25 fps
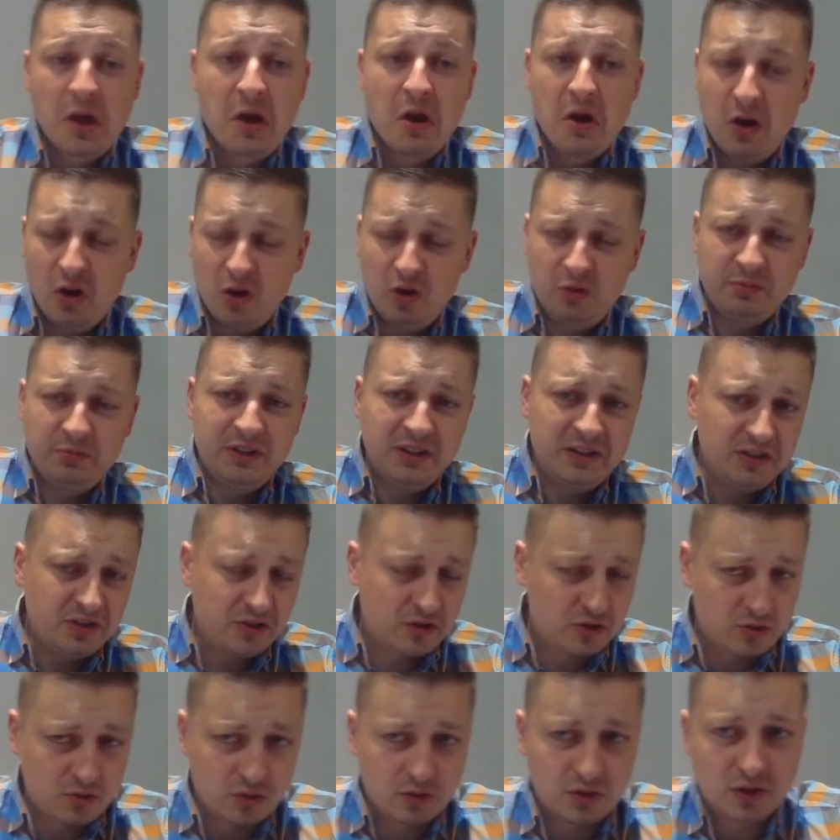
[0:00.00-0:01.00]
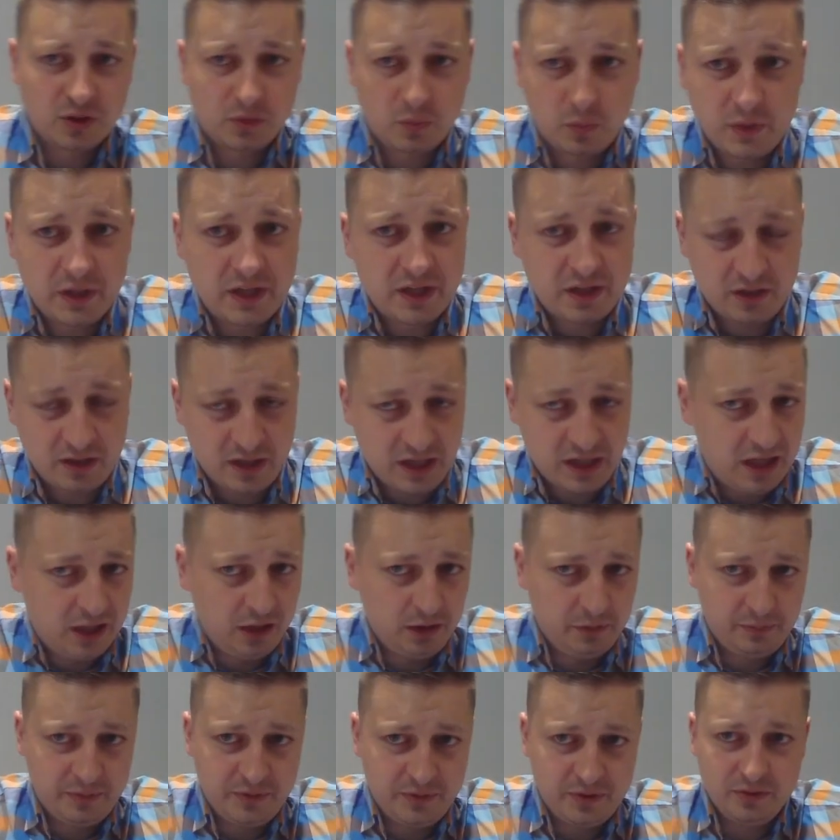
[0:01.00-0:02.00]
Hope that this short video
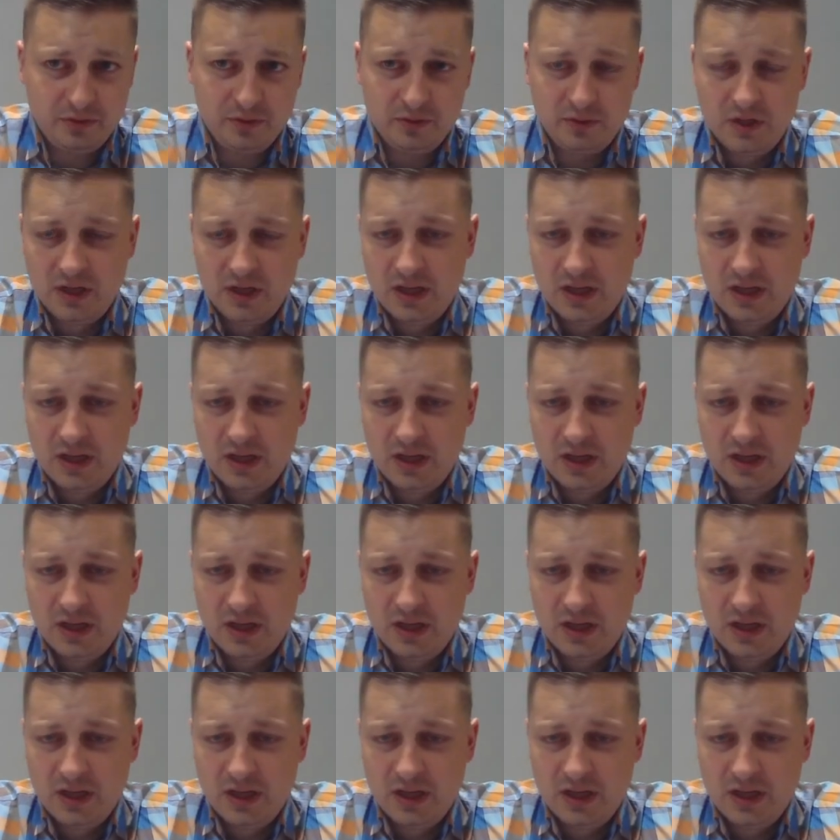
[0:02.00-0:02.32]
helped you